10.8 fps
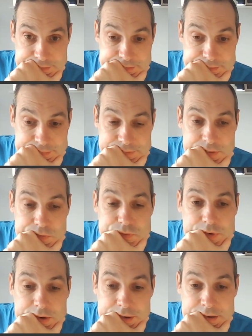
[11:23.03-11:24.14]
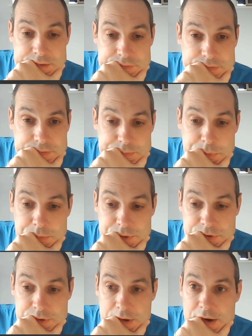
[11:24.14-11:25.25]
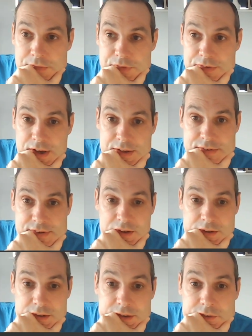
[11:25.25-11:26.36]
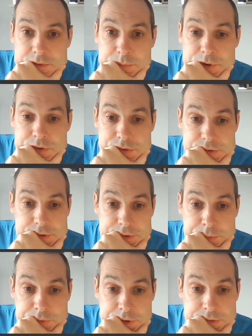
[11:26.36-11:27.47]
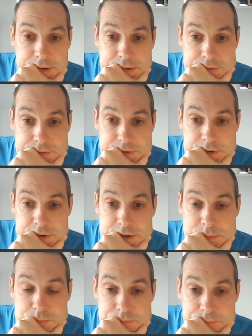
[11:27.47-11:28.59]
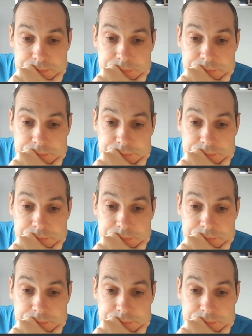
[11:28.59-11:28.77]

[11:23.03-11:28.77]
We've got 5, but we do have the 10-second increments, so we're okay on time.